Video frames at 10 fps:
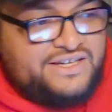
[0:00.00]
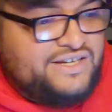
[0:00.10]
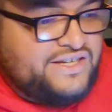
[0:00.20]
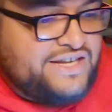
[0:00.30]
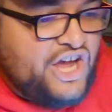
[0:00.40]

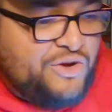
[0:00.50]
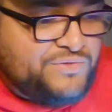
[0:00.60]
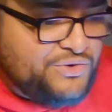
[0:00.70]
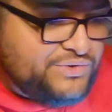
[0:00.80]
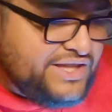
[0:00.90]
now I'm
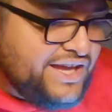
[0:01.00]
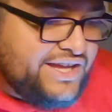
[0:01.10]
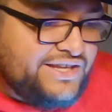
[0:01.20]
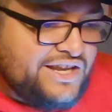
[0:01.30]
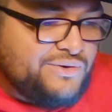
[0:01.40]
done with
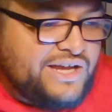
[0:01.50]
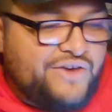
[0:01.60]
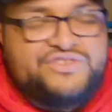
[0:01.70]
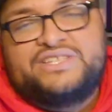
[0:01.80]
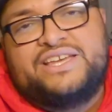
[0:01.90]
that, and now we
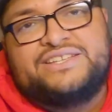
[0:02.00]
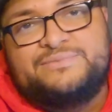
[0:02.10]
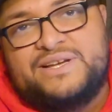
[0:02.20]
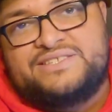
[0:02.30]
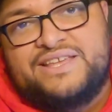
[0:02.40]
obviously get
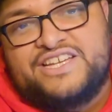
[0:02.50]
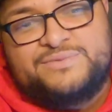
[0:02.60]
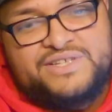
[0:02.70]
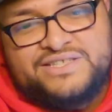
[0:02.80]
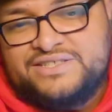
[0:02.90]
into Monsta X
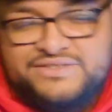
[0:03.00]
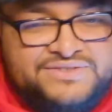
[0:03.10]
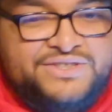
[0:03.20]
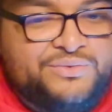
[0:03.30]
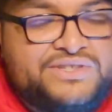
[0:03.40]
because
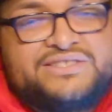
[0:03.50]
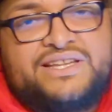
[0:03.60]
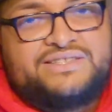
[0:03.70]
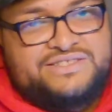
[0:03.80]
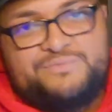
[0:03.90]
one does
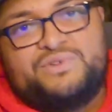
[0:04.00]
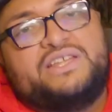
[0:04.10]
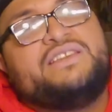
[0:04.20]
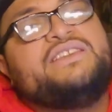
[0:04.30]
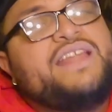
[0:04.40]
not
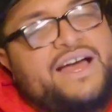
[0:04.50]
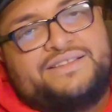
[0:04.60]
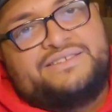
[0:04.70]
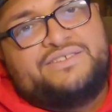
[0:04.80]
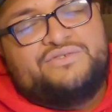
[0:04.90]
simply
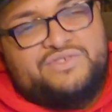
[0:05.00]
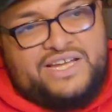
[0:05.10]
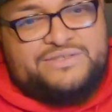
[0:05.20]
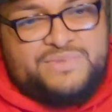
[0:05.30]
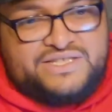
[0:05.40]
not
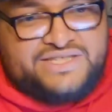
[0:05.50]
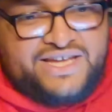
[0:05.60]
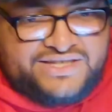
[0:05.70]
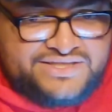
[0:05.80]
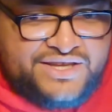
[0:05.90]
react to Monsta
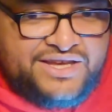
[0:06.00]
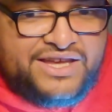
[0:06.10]
X.